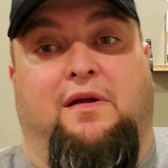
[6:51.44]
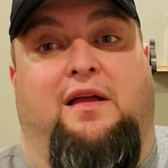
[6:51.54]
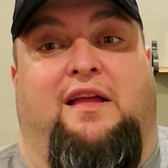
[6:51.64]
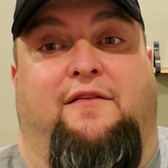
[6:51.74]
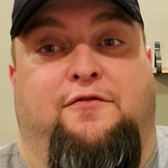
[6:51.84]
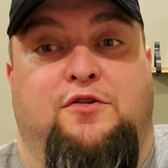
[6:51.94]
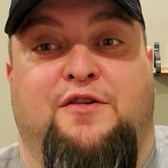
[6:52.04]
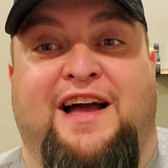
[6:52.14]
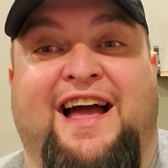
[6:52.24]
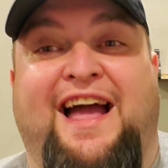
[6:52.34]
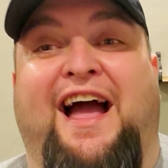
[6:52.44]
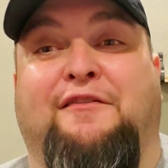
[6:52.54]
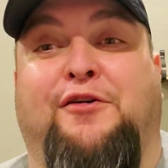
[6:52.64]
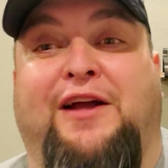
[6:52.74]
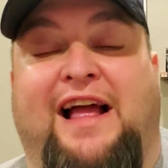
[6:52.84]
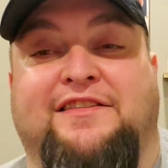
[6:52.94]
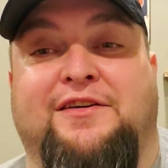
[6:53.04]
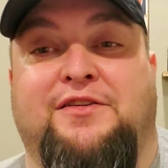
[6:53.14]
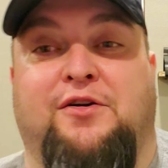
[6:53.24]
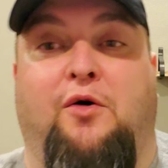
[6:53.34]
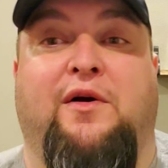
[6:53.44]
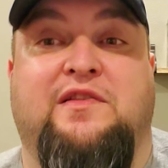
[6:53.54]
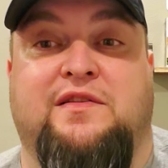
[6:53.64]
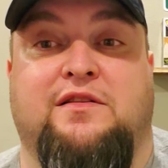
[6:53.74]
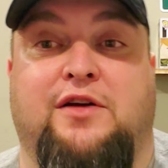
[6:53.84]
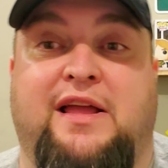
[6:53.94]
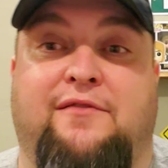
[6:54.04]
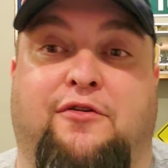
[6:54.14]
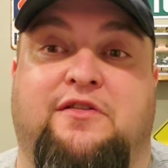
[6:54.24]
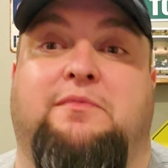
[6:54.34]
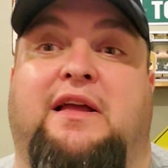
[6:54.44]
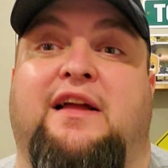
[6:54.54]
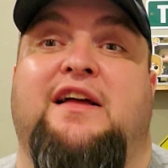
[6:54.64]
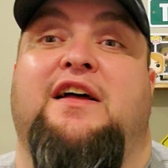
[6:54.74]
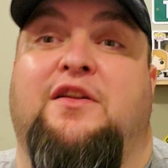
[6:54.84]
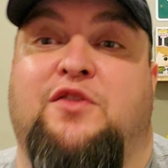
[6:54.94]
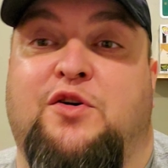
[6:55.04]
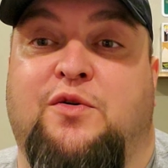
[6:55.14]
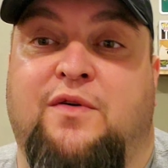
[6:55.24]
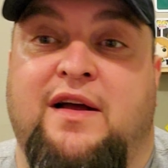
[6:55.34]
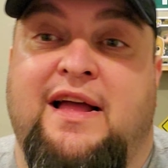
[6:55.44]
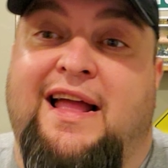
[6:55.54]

If you have a great attitude, you're always looking for something new